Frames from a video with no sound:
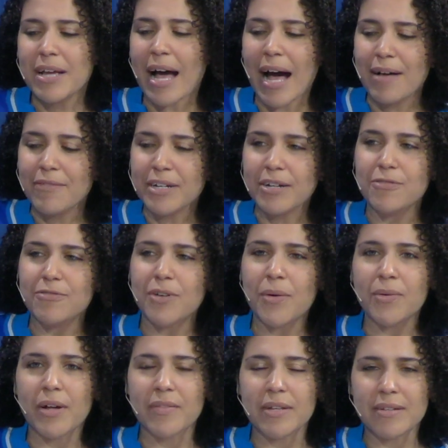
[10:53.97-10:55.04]
having a
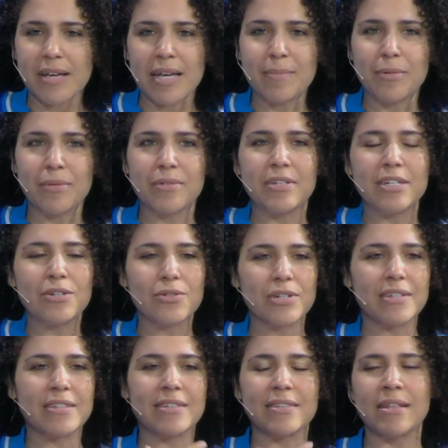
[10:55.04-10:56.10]
phone on the table
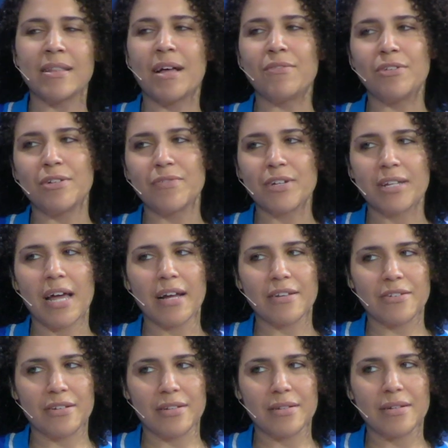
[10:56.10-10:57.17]
decreases the level of connection